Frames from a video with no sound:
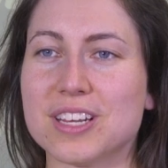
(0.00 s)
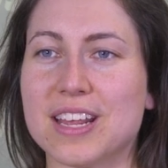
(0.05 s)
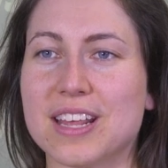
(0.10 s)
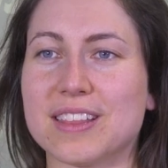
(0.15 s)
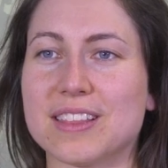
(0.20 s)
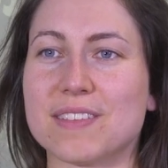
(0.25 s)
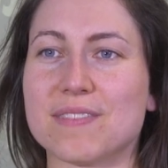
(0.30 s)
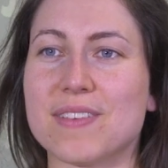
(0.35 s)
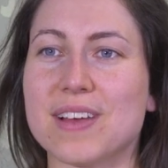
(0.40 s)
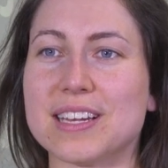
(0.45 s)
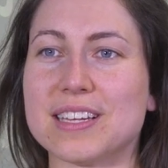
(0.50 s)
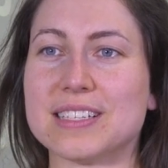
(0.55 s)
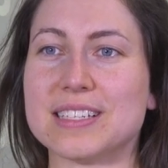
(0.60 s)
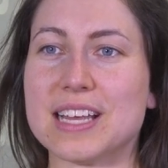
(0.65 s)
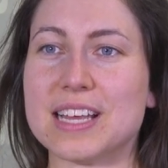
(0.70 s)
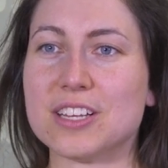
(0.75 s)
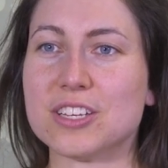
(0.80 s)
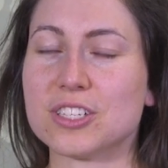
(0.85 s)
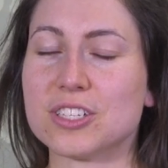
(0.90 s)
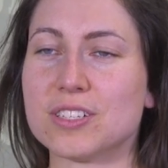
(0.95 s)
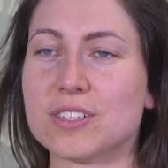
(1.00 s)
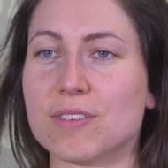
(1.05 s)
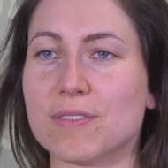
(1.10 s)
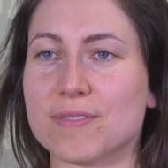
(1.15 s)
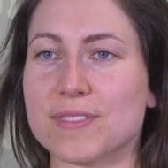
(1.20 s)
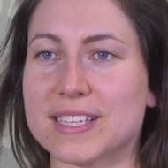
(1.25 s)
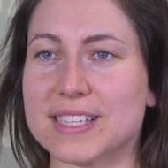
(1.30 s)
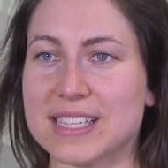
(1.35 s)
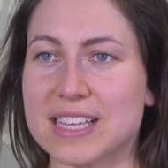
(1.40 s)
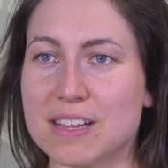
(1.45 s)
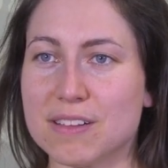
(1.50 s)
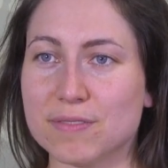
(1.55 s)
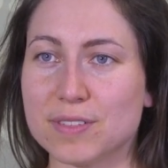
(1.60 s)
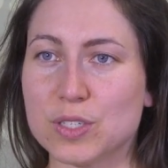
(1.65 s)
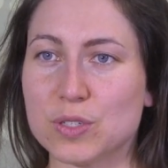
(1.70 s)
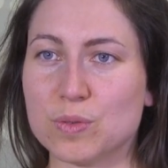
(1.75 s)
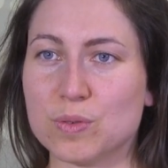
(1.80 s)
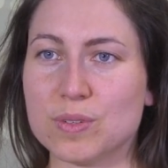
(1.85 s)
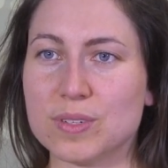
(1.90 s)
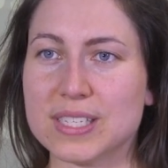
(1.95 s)
and the validation of the SELFY
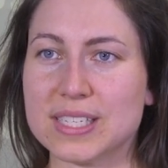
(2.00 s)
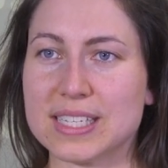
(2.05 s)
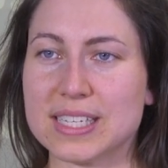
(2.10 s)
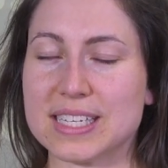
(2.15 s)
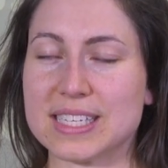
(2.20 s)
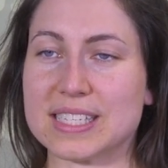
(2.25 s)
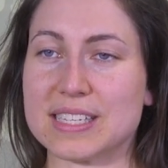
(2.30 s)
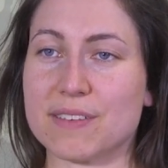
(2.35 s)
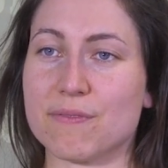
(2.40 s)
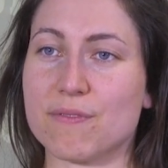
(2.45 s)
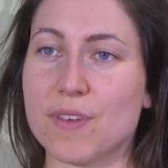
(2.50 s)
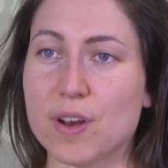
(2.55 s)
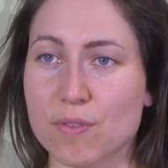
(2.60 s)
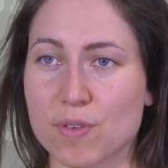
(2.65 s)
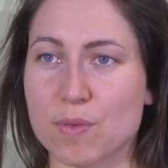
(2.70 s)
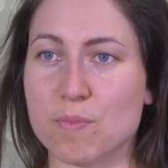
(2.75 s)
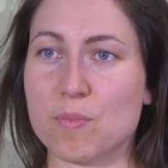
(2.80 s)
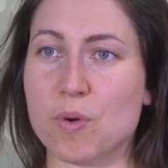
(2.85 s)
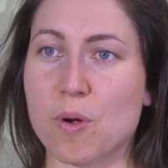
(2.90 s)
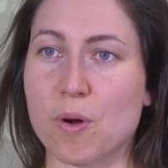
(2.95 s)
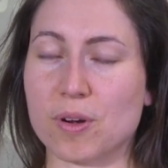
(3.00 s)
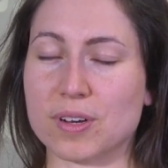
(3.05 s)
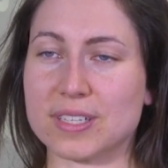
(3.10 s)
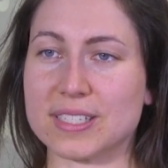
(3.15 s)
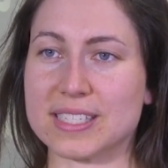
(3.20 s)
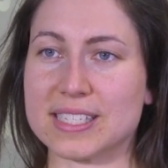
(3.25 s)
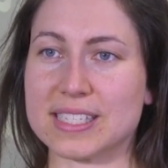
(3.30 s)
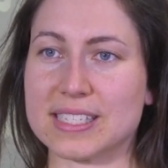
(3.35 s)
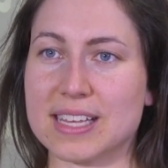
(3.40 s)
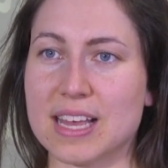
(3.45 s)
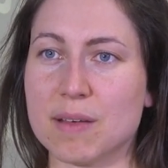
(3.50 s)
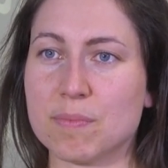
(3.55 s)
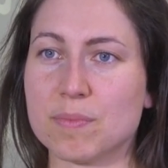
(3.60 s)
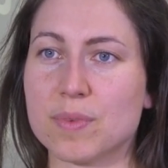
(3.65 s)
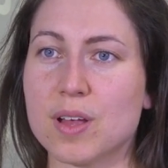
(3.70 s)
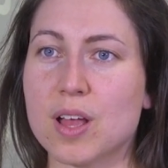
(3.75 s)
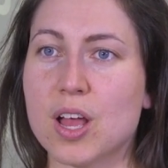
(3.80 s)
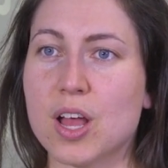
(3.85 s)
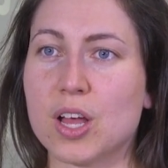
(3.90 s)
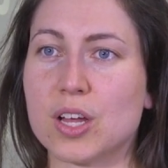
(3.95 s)
tools is a very important step
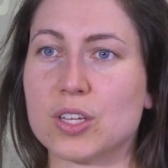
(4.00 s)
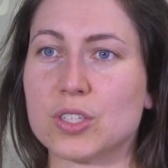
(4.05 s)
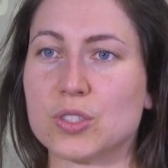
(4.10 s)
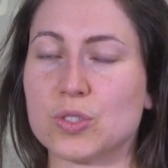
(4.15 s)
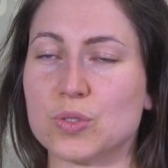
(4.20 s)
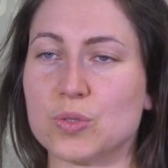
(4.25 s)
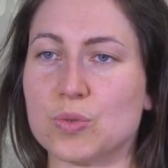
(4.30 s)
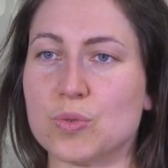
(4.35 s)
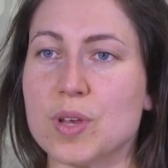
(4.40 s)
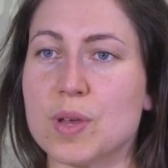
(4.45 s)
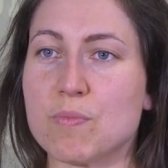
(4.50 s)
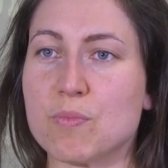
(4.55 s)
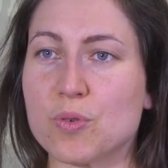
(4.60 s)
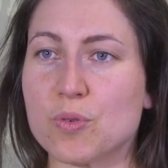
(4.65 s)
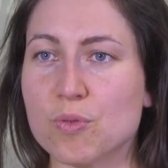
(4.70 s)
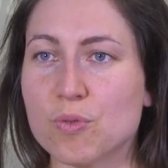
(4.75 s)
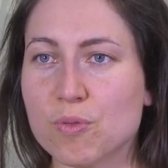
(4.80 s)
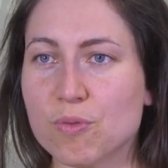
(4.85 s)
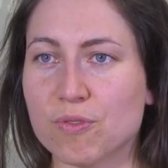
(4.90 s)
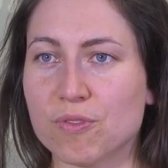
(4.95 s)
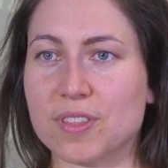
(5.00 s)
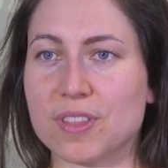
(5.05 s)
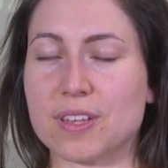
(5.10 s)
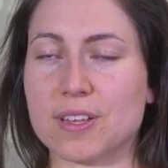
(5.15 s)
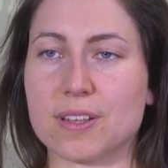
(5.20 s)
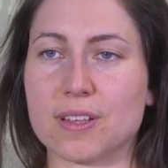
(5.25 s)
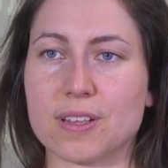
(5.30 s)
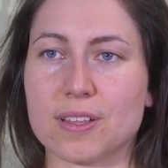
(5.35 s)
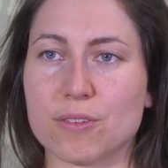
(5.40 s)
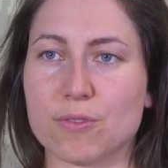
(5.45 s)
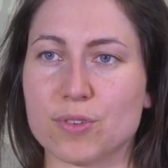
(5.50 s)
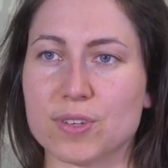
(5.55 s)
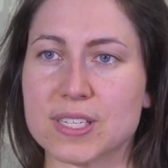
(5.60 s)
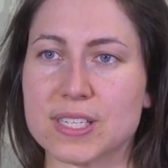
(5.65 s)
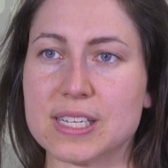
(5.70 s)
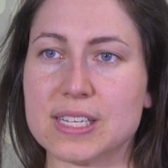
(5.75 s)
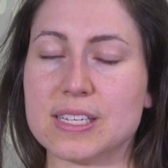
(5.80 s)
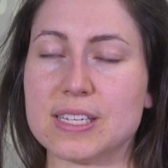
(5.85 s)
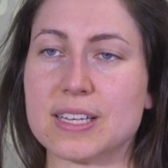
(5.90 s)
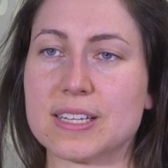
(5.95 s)
to improve the
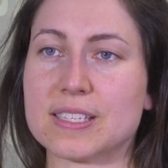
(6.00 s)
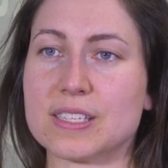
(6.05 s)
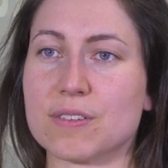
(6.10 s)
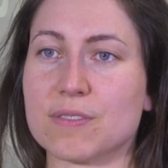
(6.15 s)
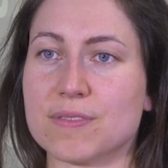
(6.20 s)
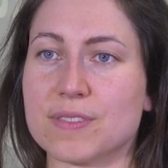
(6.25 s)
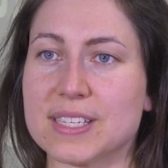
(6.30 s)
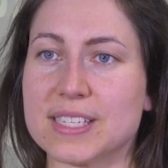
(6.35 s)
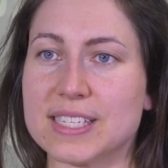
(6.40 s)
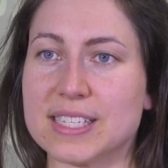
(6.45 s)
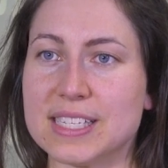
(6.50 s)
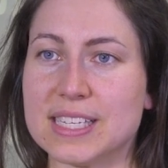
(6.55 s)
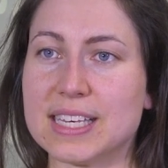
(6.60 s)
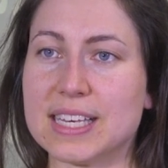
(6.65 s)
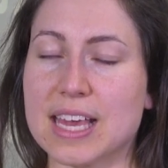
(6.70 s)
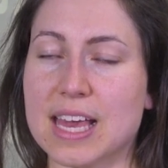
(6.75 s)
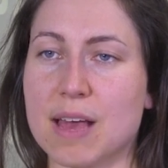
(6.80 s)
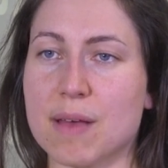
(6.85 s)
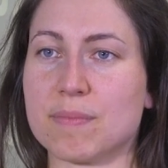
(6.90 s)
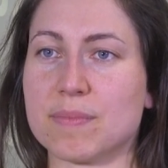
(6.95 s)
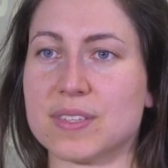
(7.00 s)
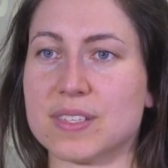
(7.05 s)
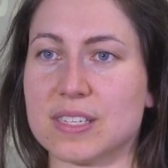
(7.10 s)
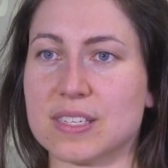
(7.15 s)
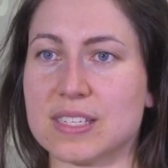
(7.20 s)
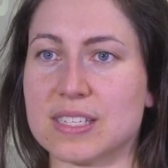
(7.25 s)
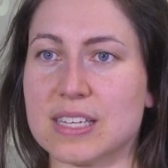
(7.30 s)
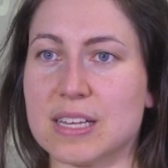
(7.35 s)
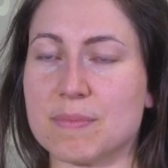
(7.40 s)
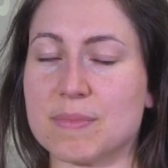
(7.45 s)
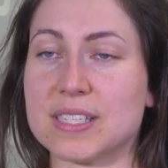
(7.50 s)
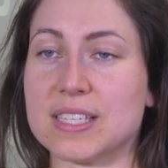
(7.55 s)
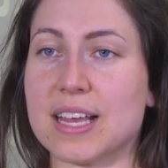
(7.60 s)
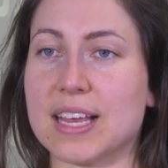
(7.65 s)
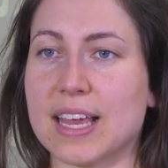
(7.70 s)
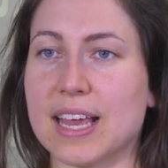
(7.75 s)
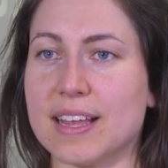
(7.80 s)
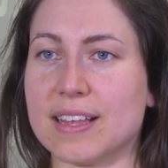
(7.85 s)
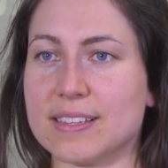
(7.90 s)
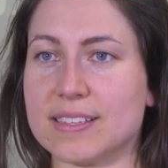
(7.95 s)
resilience of the CCAM systems
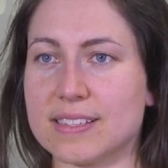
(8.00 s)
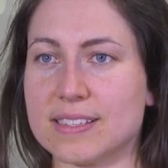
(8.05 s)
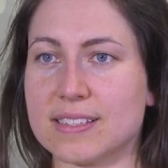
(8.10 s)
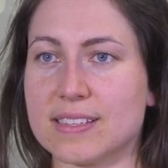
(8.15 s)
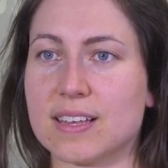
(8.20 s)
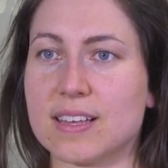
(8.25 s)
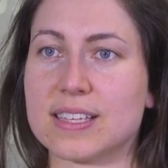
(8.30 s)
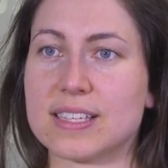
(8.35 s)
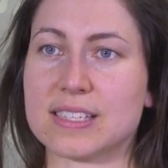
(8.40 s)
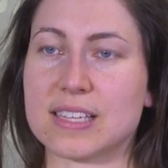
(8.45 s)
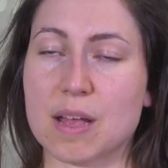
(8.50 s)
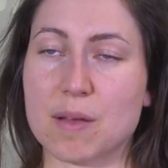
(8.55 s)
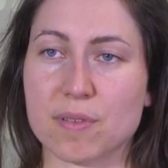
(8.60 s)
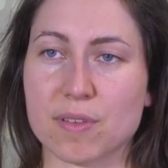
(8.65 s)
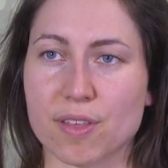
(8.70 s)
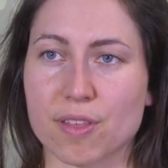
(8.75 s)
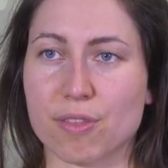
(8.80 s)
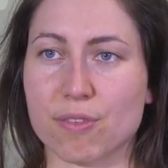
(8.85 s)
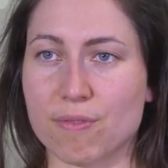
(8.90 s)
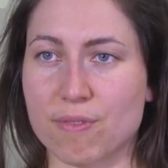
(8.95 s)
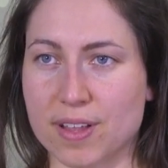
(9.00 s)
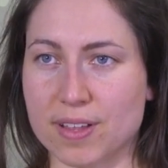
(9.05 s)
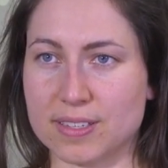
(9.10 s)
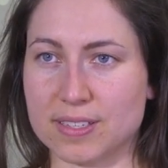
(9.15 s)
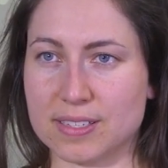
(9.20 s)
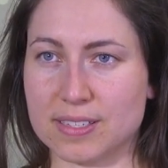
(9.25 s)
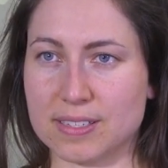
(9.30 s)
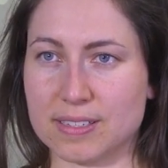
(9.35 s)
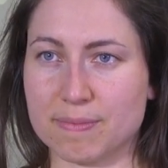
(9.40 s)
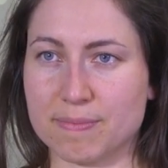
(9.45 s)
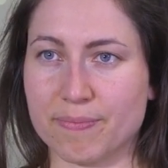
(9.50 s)
against cyber threats.